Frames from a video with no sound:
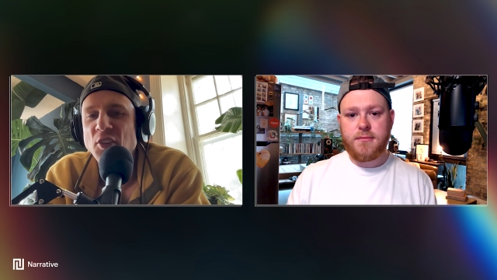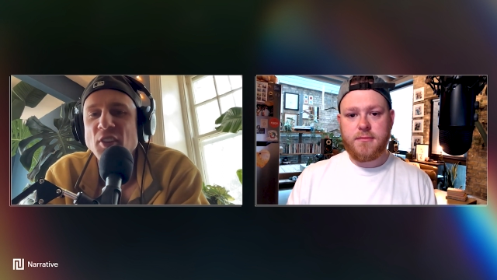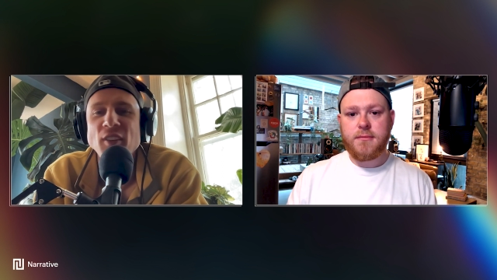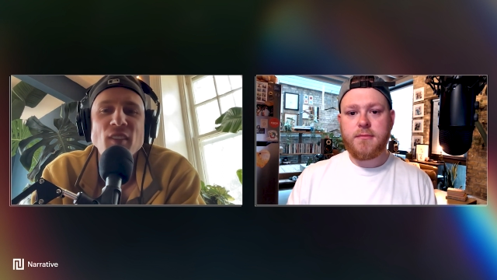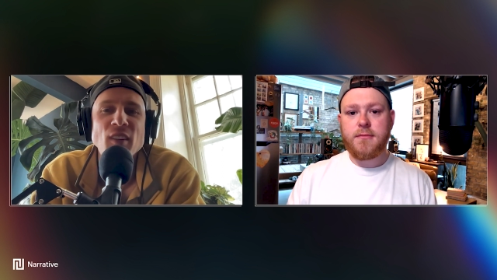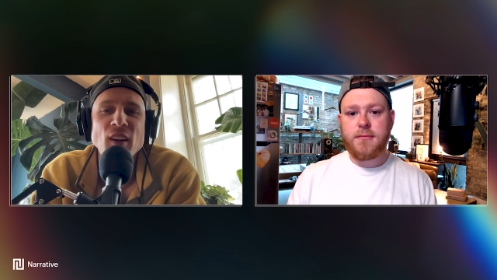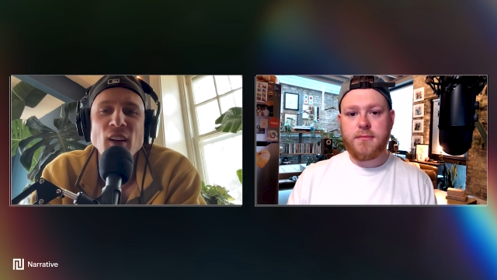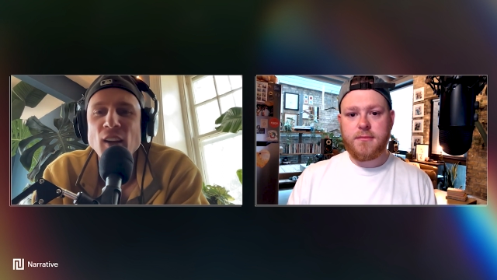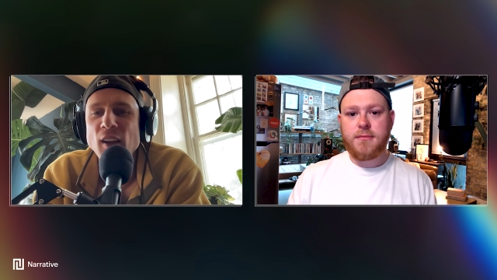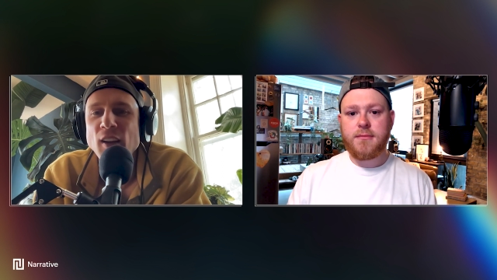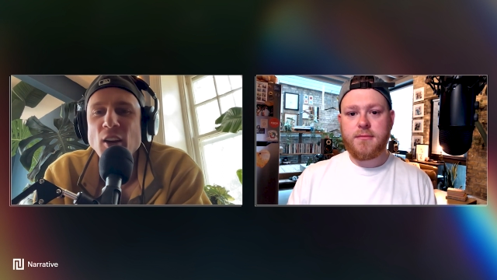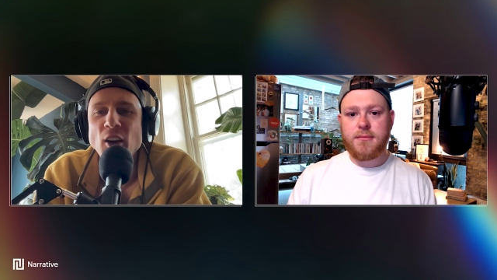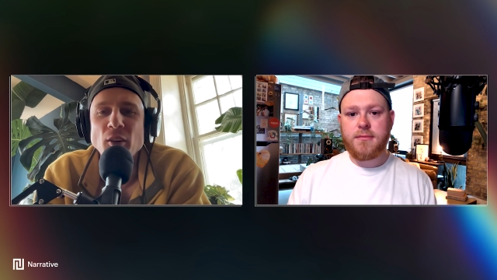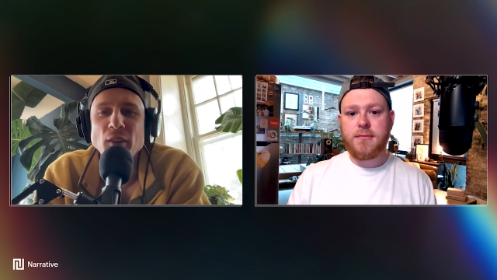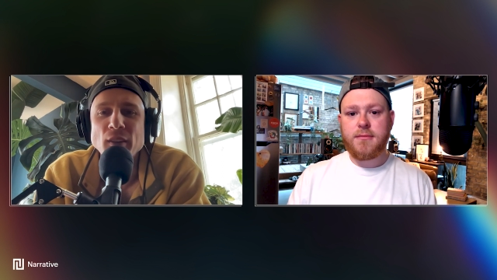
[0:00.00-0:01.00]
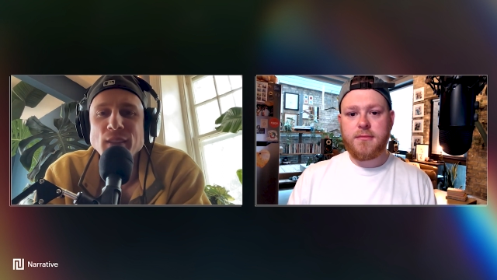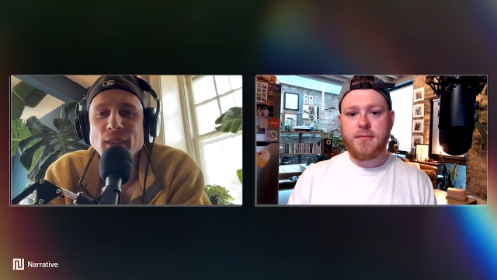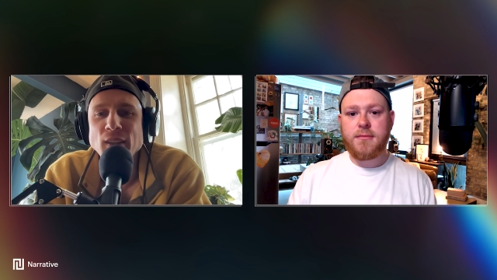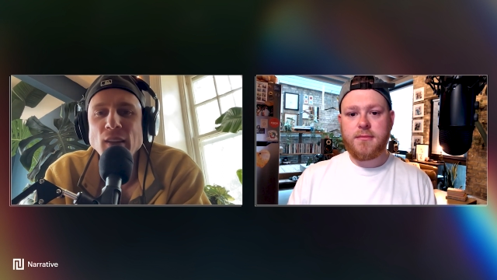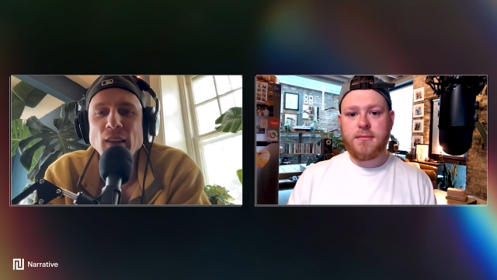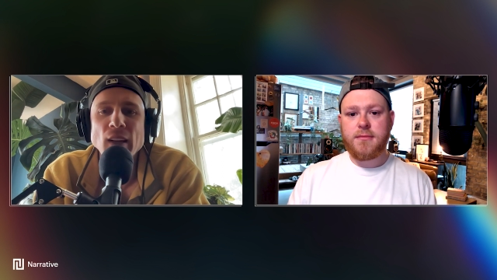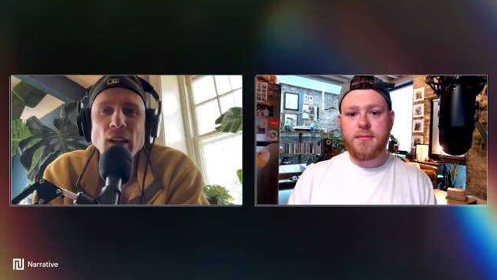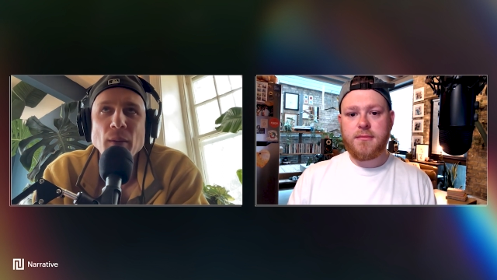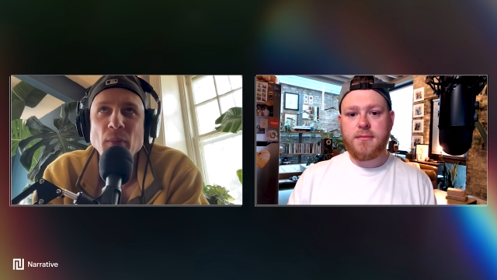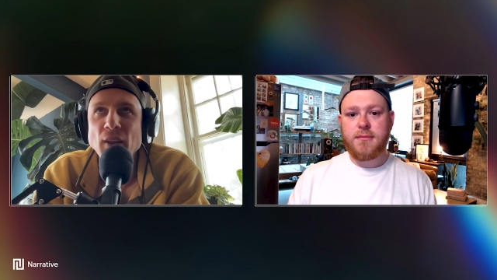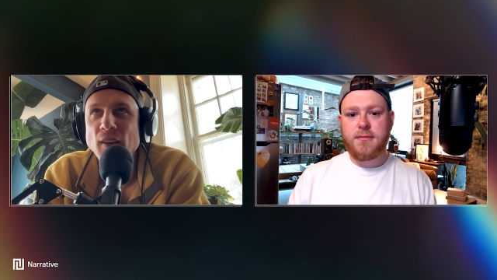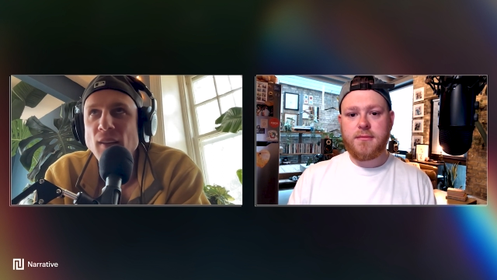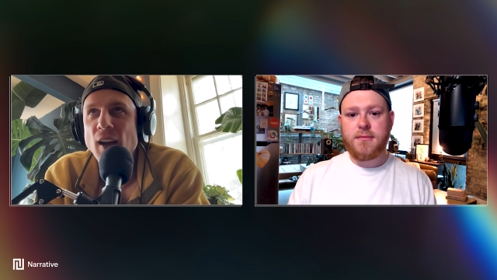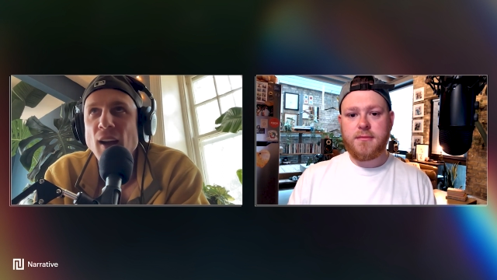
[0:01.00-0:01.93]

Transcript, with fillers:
Speaker 1: And, you know, it's like, okay, I've been kind